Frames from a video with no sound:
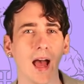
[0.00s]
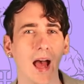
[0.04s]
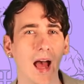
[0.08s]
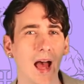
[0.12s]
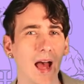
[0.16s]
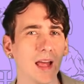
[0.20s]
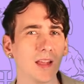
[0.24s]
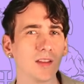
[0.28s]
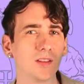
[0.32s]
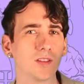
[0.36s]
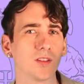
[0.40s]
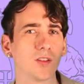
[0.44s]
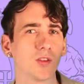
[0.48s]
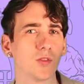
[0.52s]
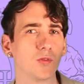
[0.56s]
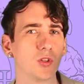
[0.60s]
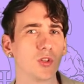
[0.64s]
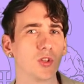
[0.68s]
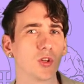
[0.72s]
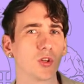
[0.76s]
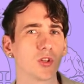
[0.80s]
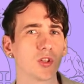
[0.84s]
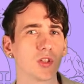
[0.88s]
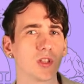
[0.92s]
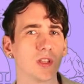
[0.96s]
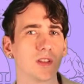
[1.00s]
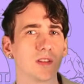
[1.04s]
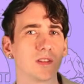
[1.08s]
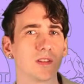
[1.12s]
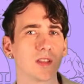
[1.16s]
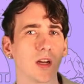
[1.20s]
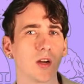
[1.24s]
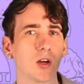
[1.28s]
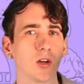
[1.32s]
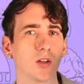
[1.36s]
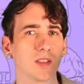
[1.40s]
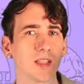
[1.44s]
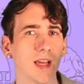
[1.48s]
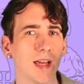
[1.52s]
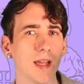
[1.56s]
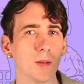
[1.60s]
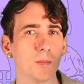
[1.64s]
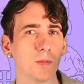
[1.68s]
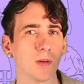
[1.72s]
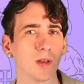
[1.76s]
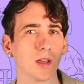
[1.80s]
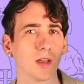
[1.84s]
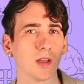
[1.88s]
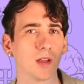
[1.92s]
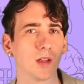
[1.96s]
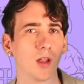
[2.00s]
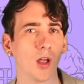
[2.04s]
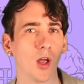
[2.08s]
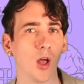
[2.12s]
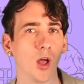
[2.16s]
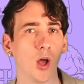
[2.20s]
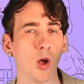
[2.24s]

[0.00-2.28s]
And the reduction in stereotyping